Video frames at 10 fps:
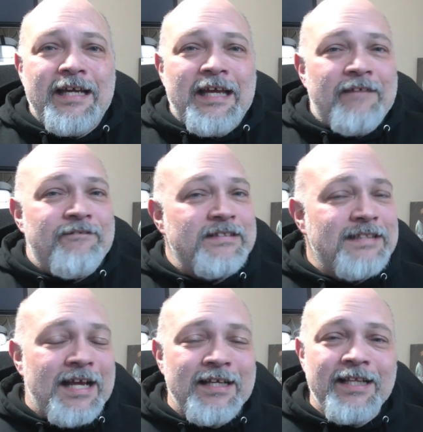If it's
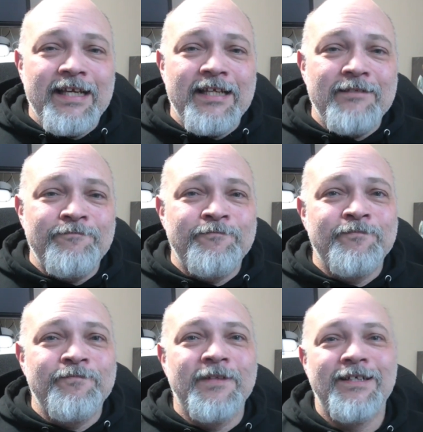not clean,
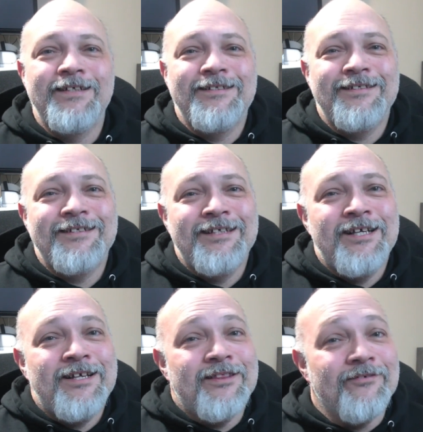
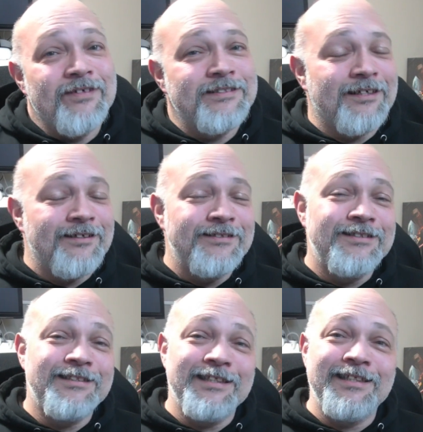the
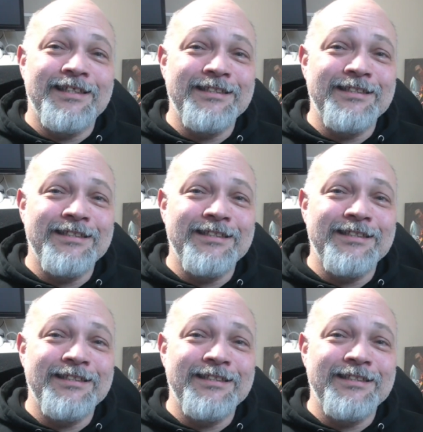results in this